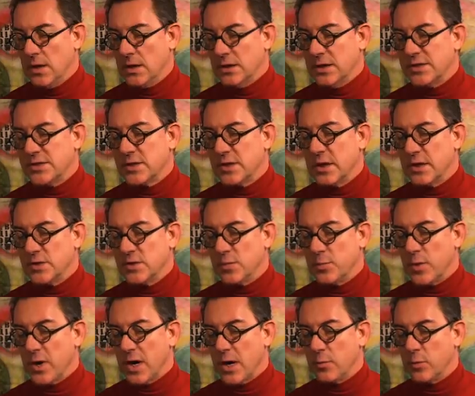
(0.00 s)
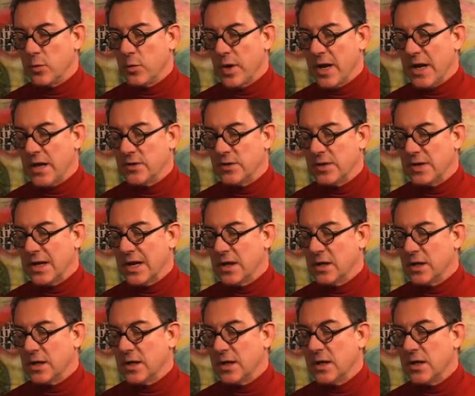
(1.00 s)
listening to Bob Grant
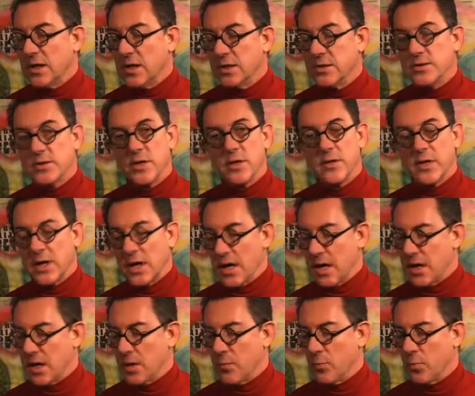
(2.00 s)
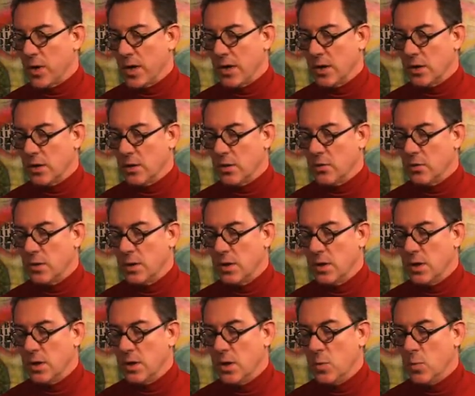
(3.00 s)
yell at idiots on the AM radio,
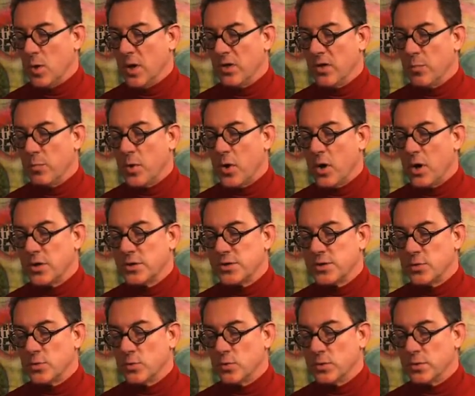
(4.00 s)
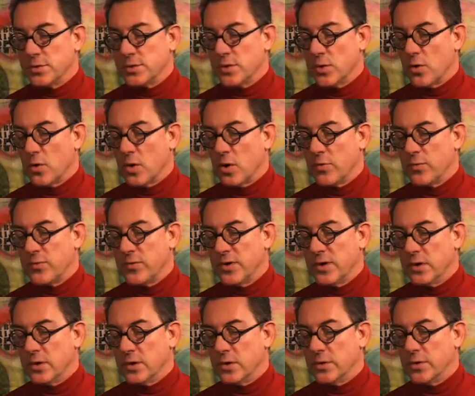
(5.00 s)
while the bar stools all
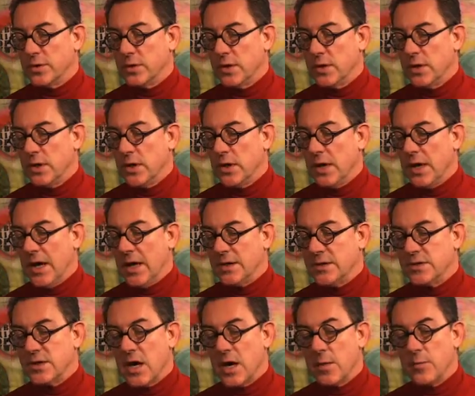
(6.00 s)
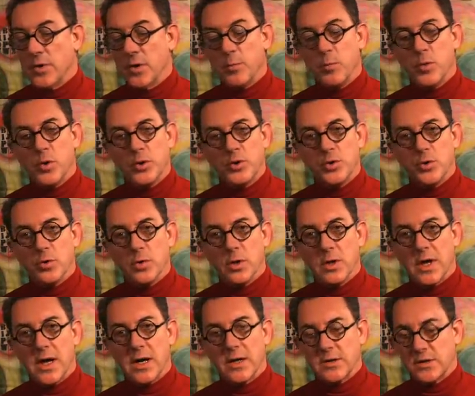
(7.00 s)
filled and Tom the Butcher
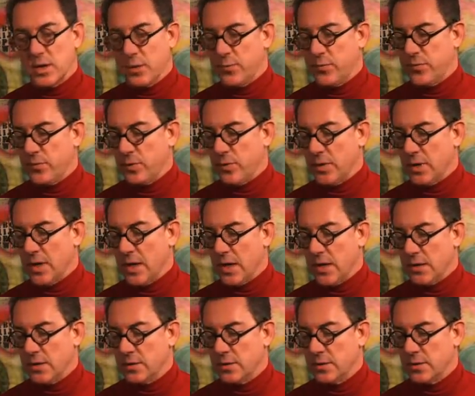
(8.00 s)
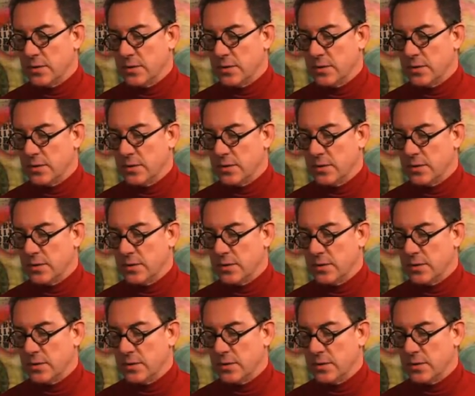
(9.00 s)
locked up for the night.